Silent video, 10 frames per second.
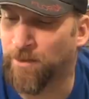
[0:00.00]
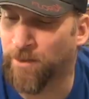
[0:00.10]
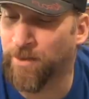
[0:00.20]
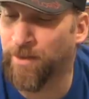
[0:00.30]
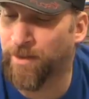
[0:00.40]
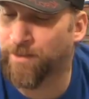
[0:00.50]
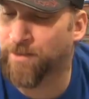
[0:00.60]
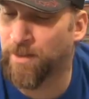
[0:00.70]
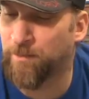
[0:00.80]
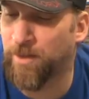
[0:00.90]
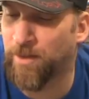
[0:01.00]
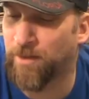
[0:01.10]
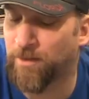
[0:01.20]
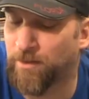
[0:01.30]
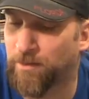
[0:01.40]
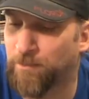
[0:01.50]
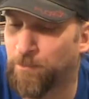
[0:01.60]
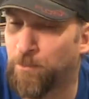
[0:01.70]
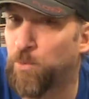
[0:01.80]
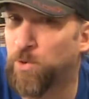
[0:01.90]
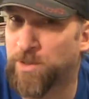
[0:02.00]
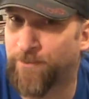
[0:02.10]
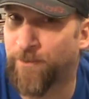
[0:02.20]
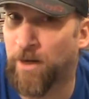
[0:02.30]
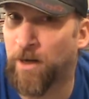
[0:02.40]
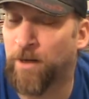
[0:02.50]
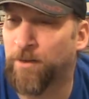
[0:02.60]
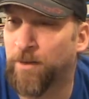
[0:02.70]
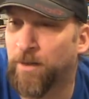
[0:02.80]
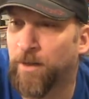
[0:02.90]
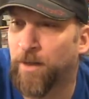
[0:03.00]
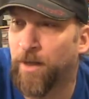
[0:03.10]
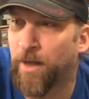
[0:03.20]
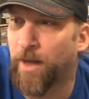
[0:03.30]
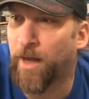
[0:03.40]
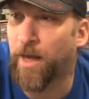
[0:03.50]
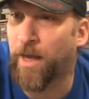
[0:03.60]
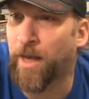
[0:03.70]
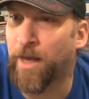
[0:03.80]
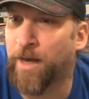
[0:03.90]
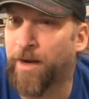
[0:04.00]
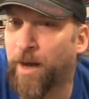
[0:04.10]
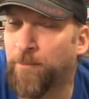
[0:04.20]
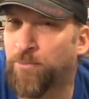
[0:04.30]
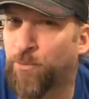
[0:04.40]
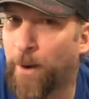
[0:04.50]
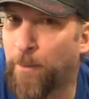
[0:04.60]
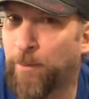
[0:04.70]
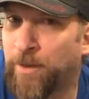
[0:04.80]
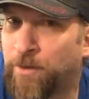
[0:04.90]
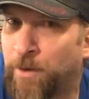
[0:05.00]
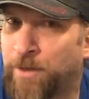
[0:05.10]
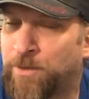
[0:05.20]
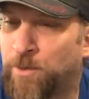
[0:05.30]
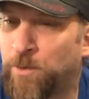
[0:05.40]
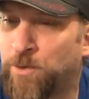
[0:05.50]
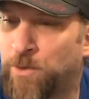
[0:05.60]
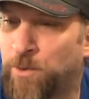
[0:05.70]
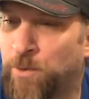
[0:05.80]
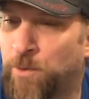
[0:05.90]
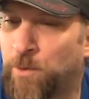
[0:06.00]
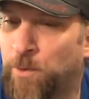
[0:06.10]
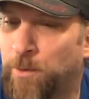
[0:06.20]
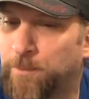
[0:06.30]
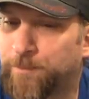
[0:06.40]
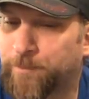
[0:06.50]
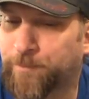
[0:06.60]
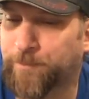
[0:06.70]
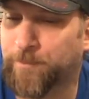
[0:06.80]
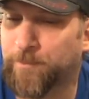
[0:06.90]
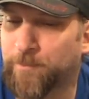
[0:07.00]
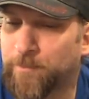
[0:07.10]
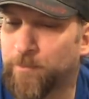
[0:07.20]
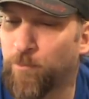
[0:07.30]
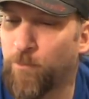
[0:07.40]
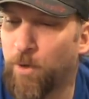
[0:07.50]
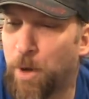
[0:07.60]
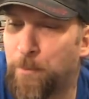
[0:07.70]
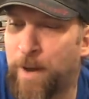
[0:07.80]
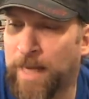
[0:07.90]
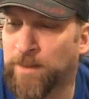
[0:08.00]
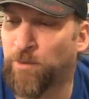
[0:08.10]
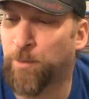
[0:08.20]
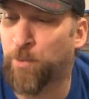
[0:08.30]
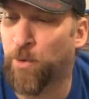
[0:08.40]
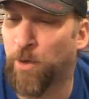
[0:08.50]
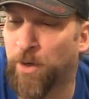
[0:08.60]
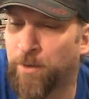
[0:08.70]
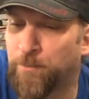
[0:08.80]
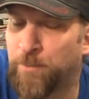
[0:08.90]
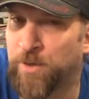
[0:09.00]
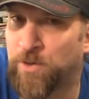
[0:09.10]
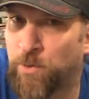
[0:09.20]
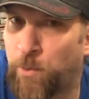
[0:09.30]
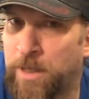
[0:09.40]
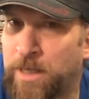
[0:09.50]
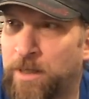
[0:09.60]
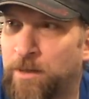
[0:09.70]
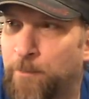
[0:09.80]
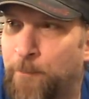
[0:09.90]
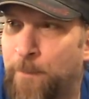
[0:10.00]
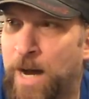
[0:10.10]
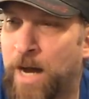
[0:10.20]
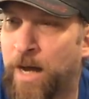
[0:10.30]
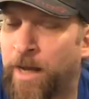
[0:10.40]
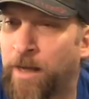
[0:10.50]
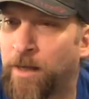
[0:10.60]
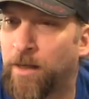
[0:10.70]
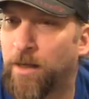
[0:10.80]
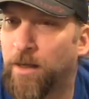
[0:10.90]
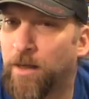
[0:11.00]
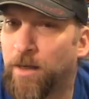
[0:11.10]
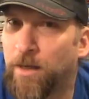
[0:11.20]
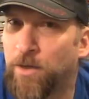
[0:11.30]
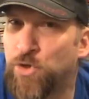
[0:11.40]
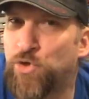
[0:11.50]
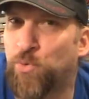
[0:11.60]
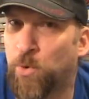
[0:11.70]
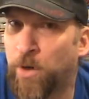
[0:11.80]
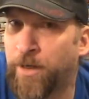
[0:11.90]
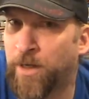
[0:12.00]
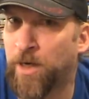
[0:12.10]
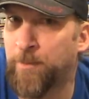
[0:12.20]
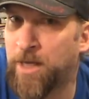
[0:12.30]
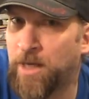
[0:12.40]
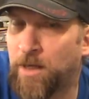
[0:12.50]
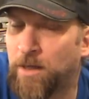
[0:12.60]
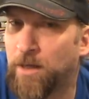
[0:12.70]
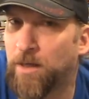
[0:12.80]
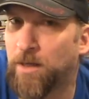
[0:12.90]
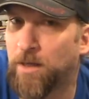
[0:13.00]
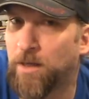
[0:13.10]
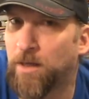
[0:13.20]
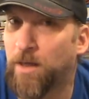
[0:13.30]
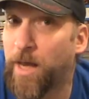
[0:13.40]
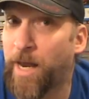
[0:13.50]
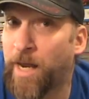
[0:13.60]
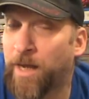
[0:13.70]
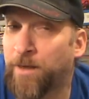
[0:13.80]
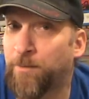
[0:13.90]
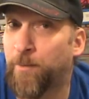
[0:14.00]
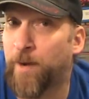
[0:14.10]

looking like it's going to be Mustafar, and I'm probably going to do a battle report between my droid army and